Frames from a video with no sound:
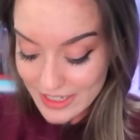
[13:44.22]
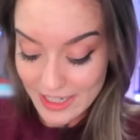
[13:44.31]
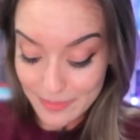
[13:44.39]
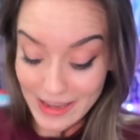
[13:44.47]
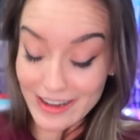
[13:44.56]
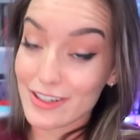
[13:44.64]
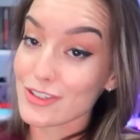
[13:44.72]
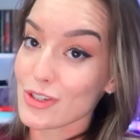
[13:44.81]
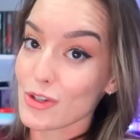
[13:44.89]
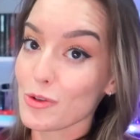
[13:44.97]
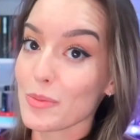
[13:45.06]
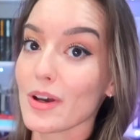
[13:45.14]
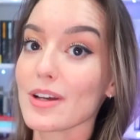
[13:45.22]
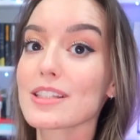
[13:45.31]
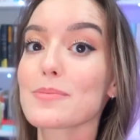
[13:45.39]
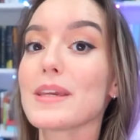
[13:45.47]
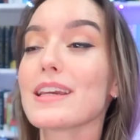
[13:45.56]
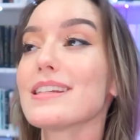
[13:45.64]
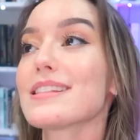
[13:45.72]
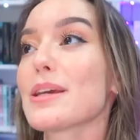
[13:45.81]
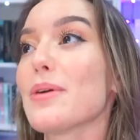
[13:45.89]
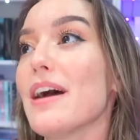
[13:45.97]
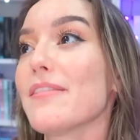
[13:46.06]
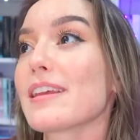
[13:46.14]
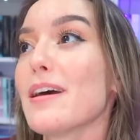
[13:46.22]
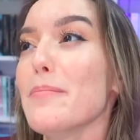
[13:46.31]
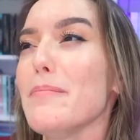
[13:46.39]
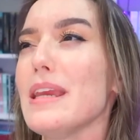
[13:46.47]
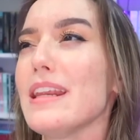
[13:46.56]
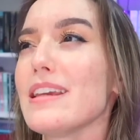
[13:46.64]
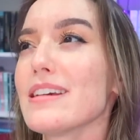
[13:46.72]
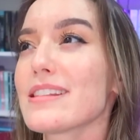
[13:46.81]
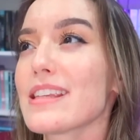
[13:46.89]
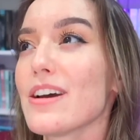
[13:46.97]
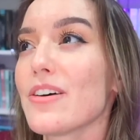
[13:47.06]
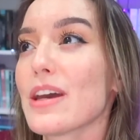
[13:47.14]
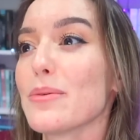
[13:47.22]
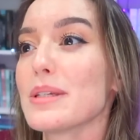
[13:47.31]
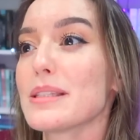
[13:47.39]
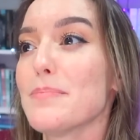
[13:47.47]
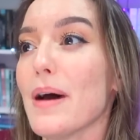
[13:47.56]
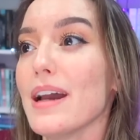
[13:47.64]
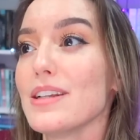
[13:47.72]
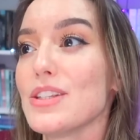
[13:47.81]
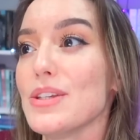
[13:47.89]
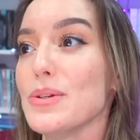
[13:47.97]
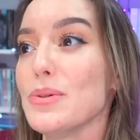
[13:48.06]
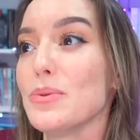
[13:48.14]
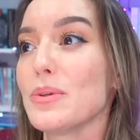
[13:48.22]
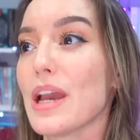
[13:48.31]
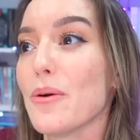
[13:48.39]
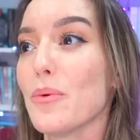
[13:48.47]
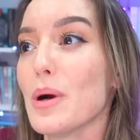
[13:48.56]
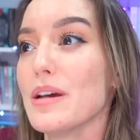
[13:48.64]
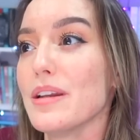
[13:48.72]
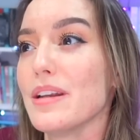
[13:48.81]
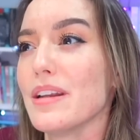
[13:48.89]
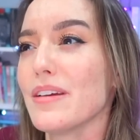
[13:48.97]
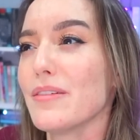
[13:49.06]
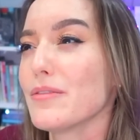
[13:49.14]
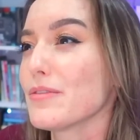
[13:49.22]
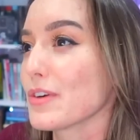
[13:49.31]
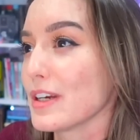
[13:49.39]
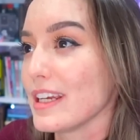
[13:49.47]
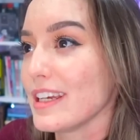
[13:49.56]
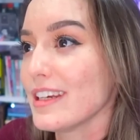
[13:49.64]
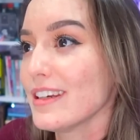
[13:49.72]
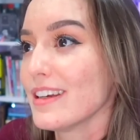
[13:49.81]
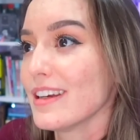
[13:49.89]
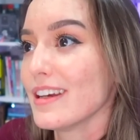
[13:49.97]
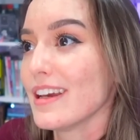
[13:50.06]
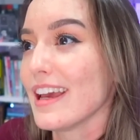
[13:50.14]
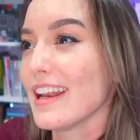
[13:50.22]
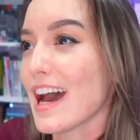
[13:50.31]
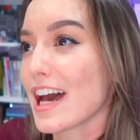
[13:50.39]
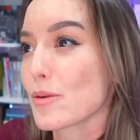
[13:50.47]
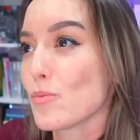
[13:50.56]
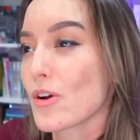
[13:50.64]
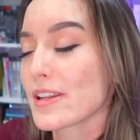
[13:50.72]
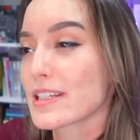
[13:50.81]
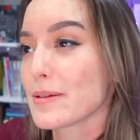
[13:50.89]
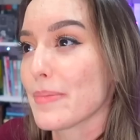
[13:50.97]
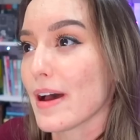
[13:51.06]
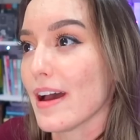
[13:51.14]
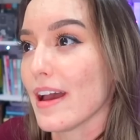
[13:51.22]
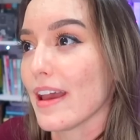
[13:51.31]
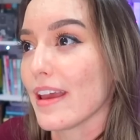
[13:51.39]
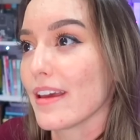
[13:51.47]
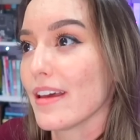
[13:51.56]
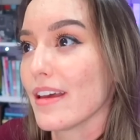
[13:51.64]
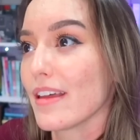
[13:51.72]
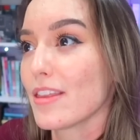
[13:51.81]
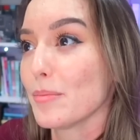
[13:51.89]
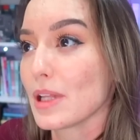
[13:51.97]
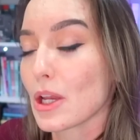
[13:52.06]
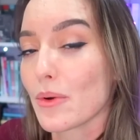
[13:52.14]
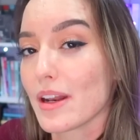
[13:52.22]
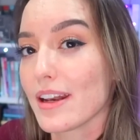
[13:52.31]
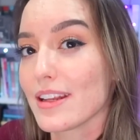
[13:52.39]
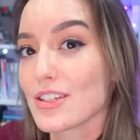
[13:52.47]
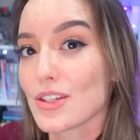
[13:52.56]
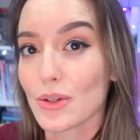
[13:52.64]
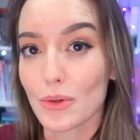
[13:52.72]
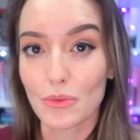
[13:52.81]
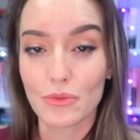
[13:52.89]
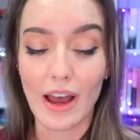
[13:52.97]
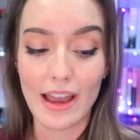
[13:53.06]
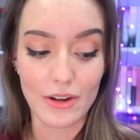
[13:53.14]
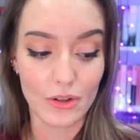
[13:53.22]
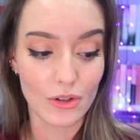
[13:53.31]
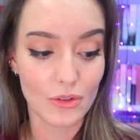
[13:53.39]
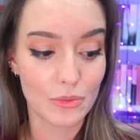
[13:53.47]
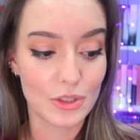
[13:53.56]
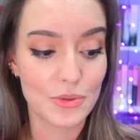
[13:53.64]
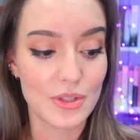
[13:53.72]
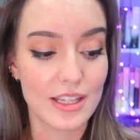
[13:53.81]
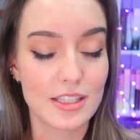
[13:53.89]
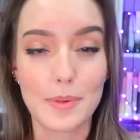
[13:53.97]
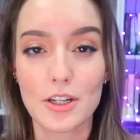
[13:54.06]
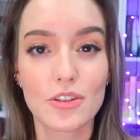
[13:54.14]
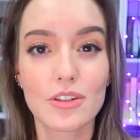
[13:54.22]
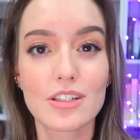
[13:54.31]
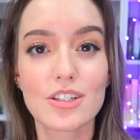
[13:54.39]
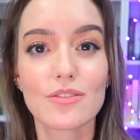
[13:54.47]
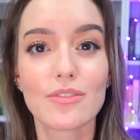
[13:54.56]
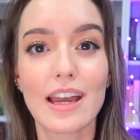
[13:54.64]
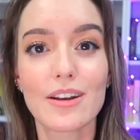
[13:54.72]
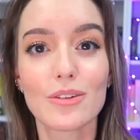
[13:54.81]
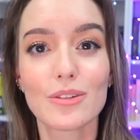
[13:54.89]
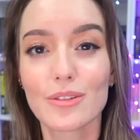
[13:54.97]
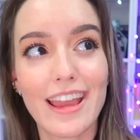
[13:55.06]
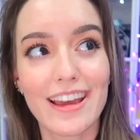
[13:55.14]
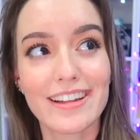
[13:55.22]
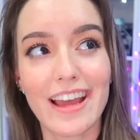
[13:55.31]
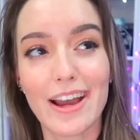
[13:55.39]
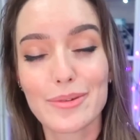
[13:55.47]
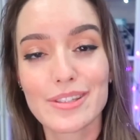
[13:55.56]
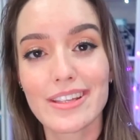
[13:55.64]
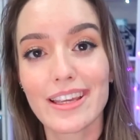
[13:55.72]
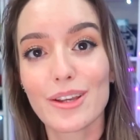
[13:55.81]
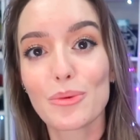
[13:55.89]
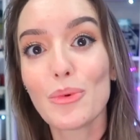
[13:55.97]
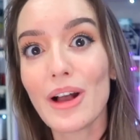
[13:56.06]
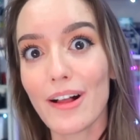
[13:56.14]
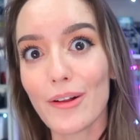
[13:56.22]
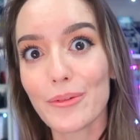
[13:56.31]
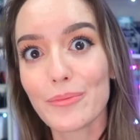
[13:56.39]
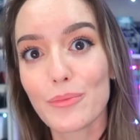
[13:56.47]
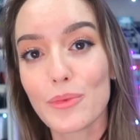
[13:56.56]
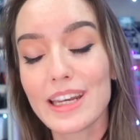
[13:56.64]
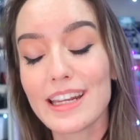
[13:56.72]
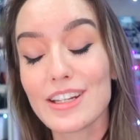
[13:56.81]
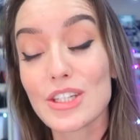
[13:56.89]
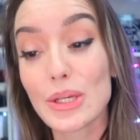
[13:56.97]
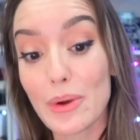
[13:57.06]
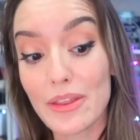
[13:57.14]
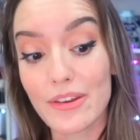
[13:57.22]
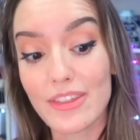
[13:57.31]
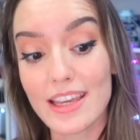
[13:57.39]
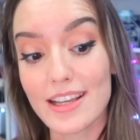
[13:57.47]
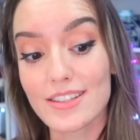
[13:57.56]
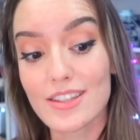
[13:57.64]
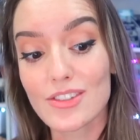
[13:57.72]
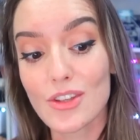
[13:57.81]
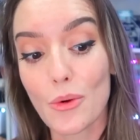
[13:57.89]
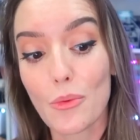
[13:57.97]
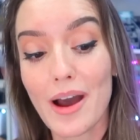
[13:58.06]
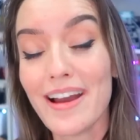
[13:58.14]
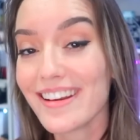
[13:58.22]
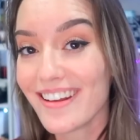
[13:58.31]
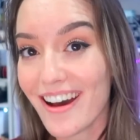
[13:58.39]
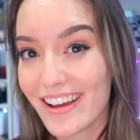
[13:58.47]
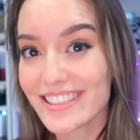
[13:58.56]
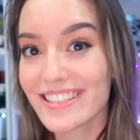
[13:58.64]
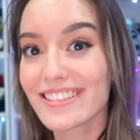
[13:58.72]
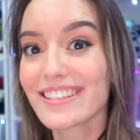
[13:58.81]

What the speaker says: I ended up getting two books because they were having a media sale that was buy two get one free. And Adam wanted to buy the Blink-182 vinyl, which was like a special edition vinyl. And I was like, well, we need two other things, so why not?